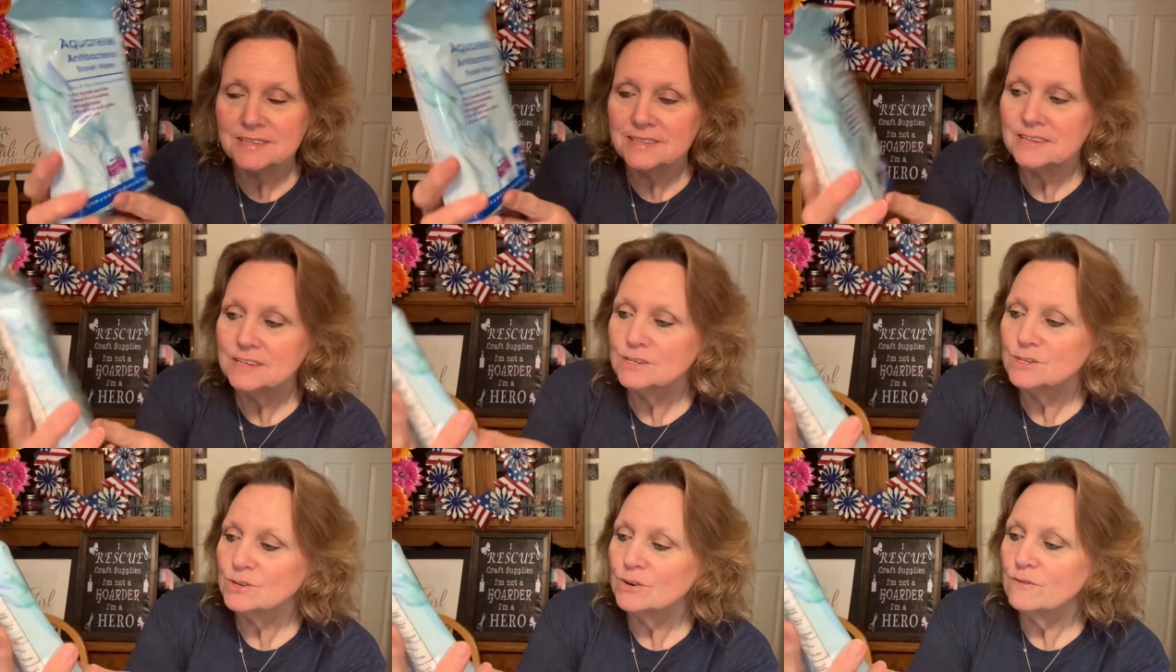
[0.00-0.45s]

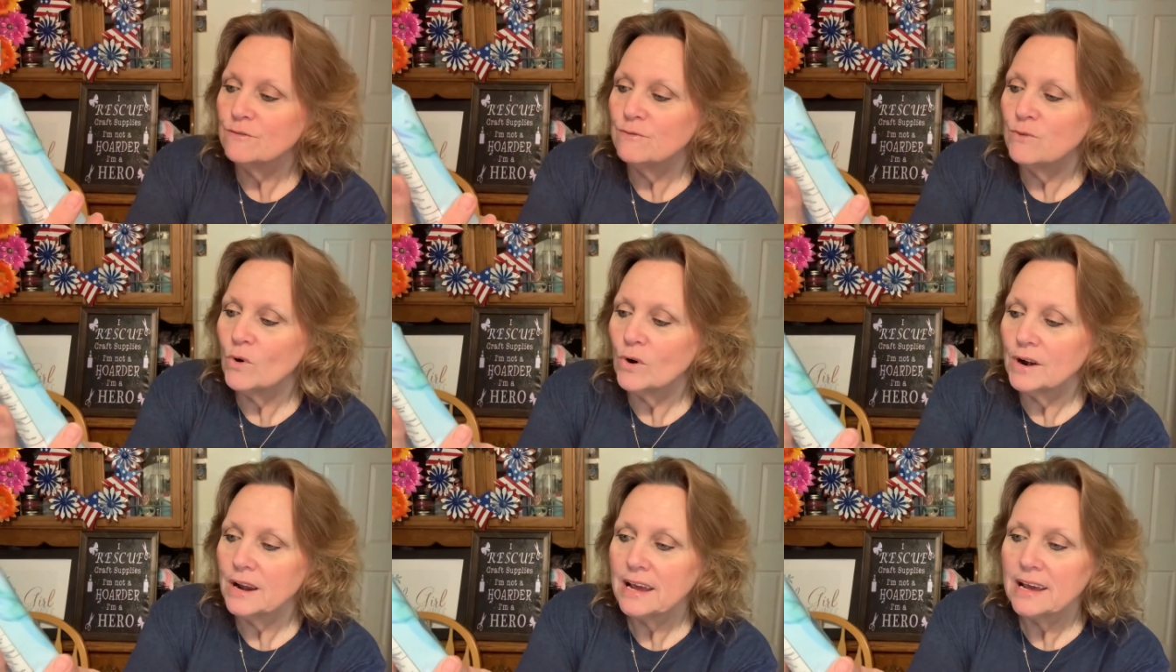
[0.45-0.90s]
These are
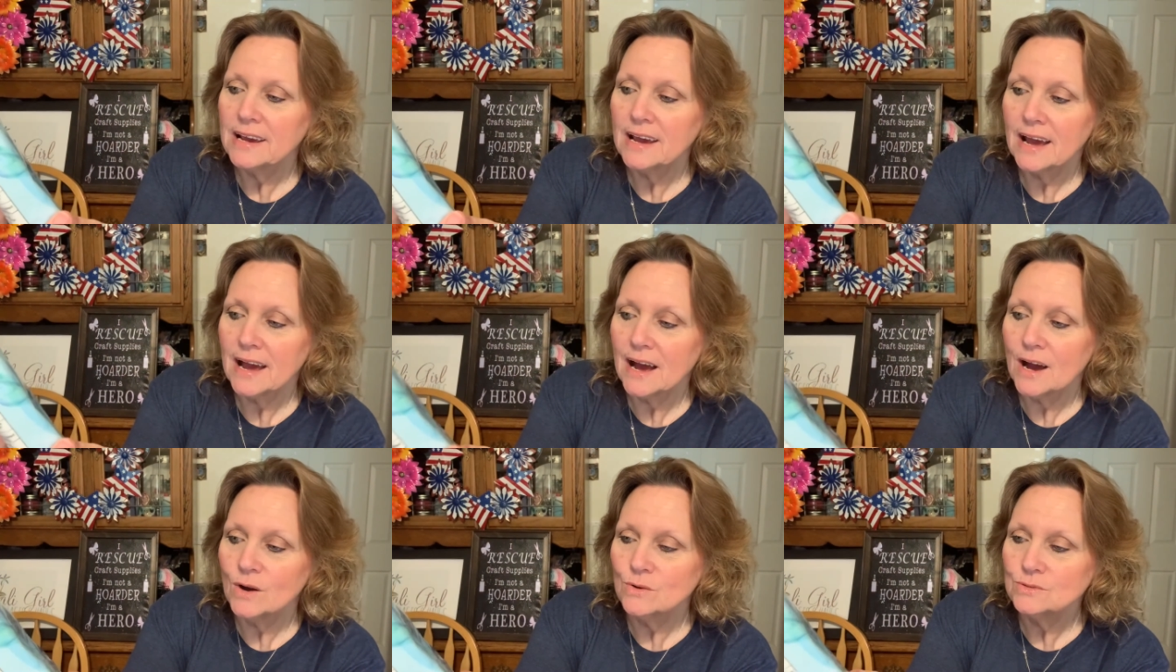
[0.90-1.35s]
40
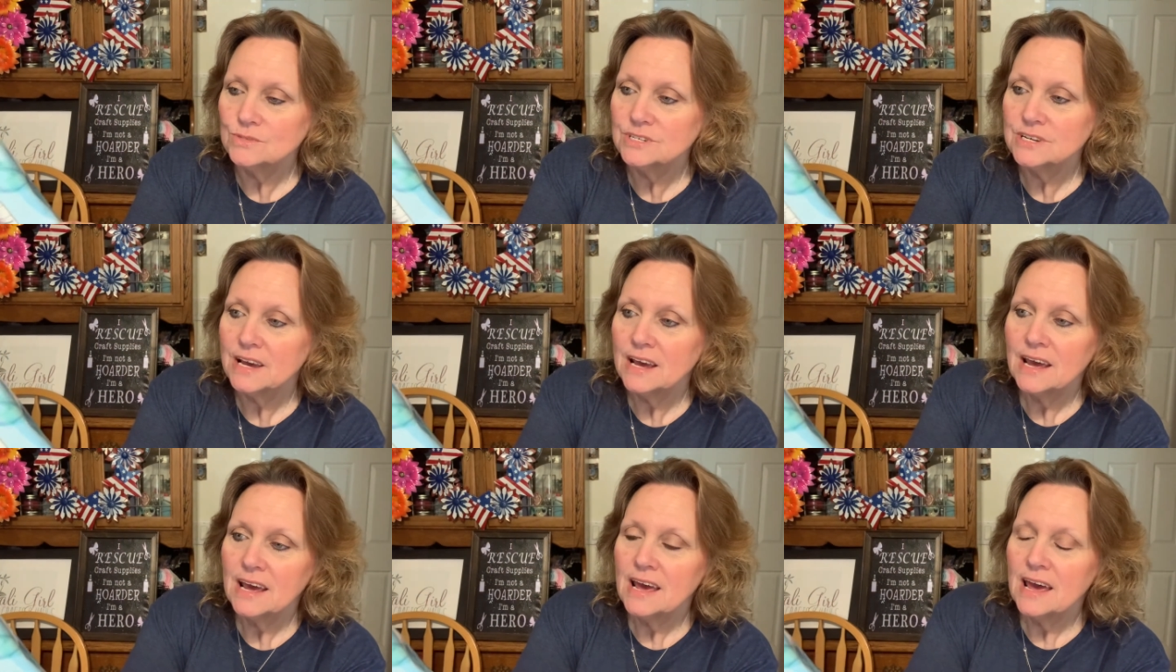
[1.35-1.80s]
count,
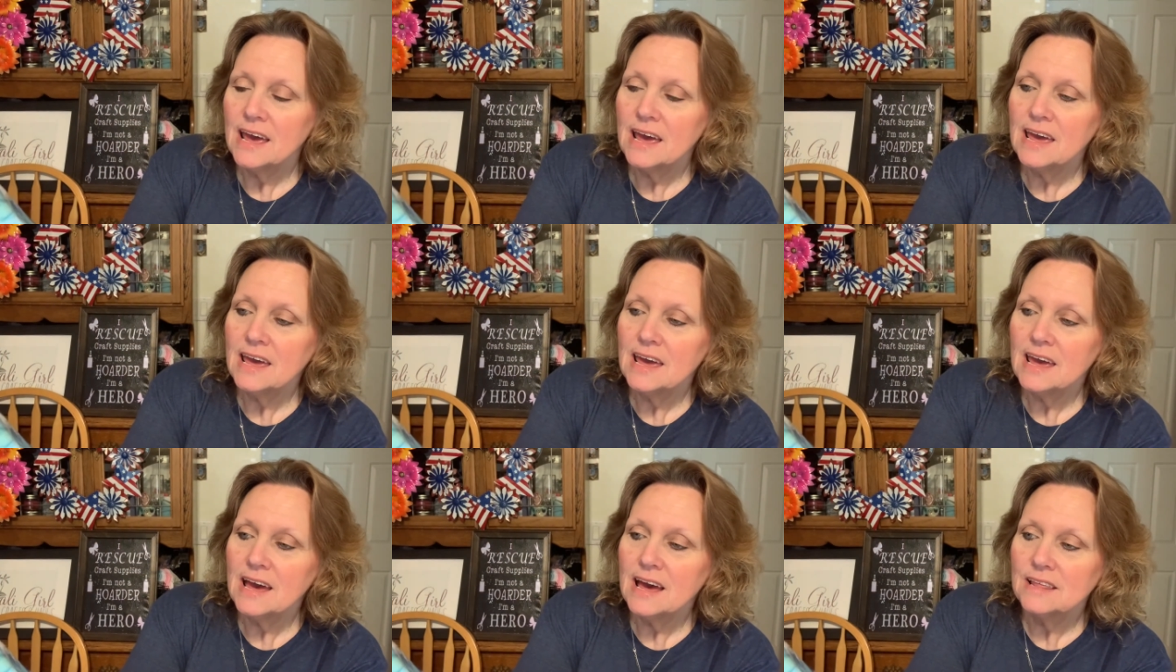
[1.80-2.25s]

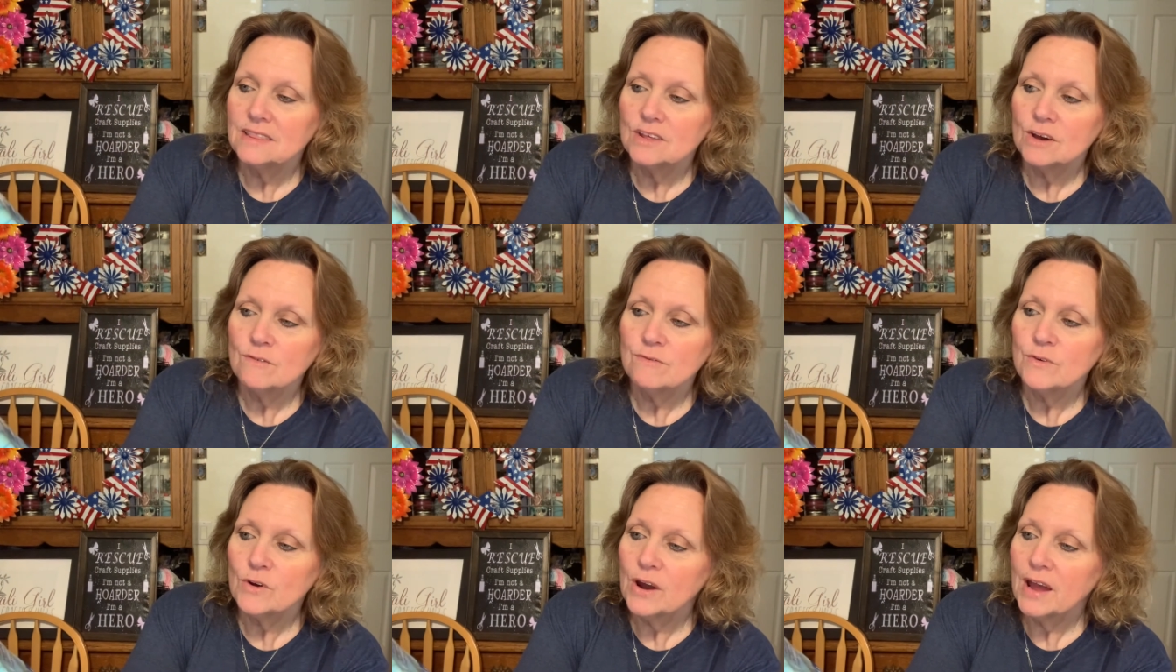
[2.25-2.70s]
and they're
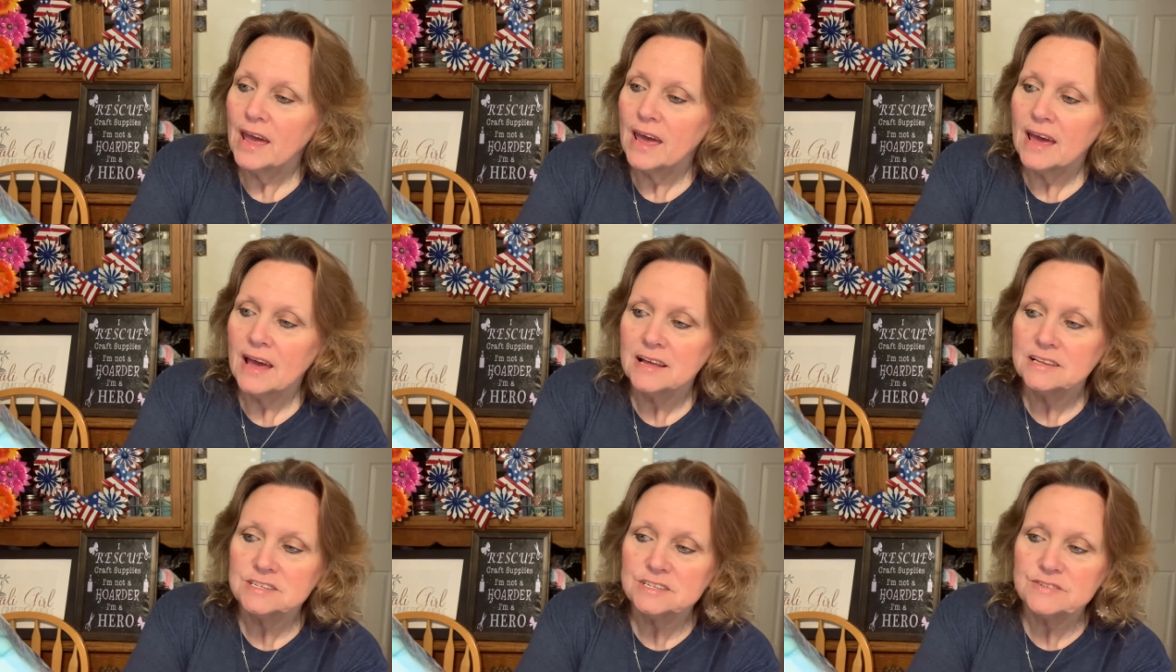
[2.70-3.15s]
for
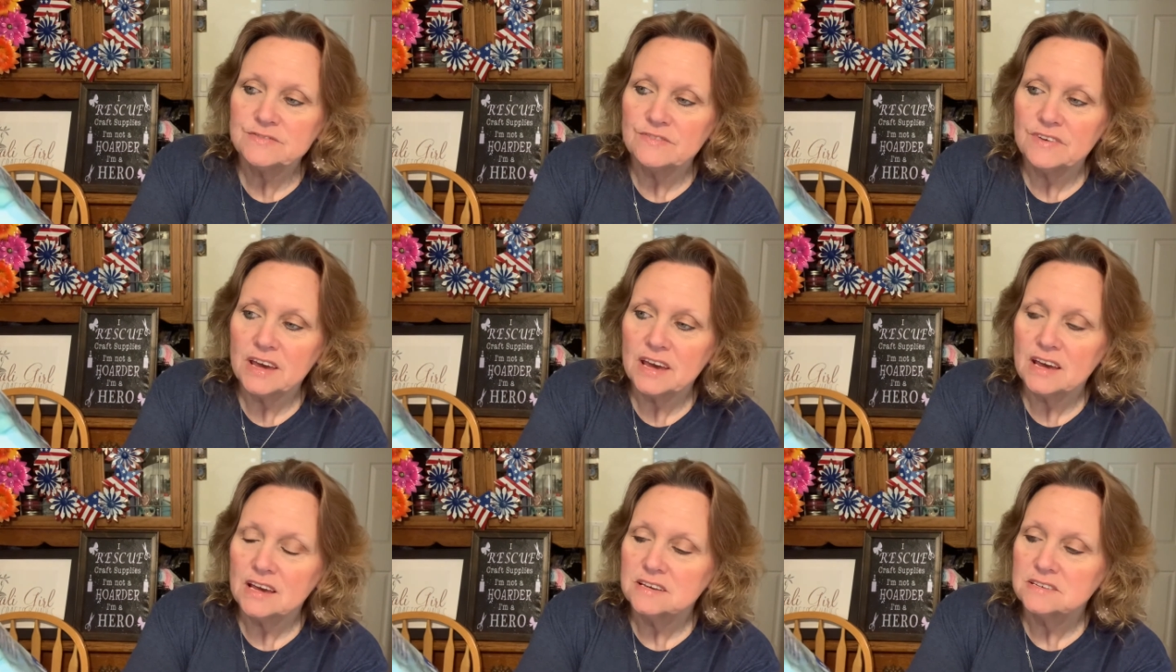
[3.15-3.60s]
hand
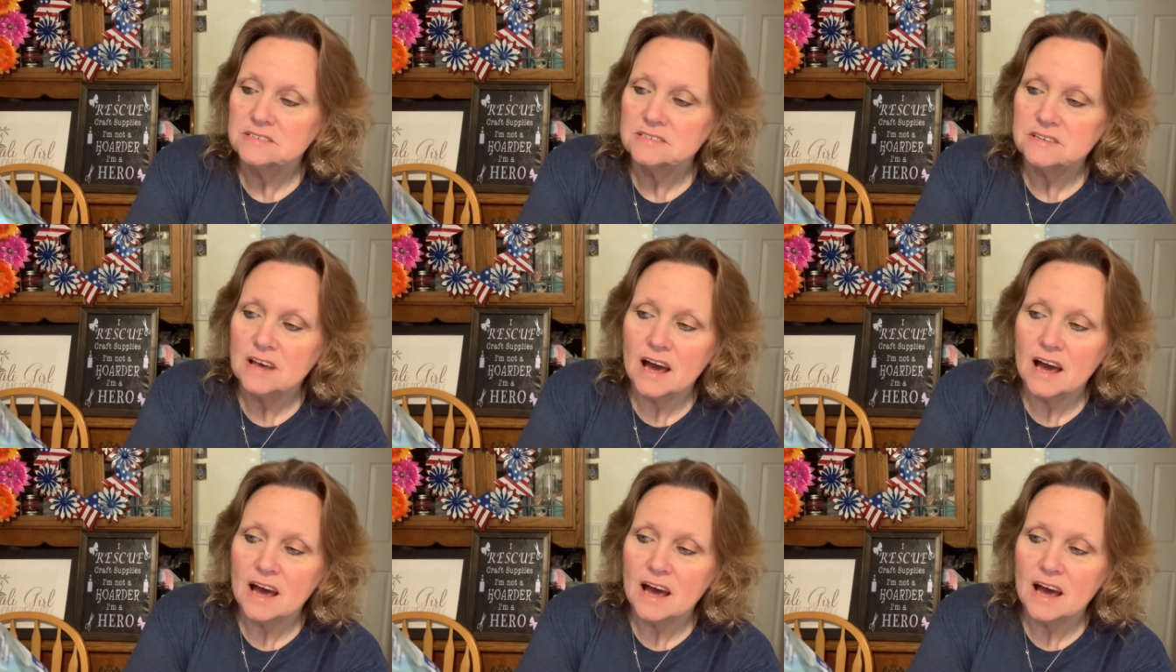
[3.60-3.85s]
space,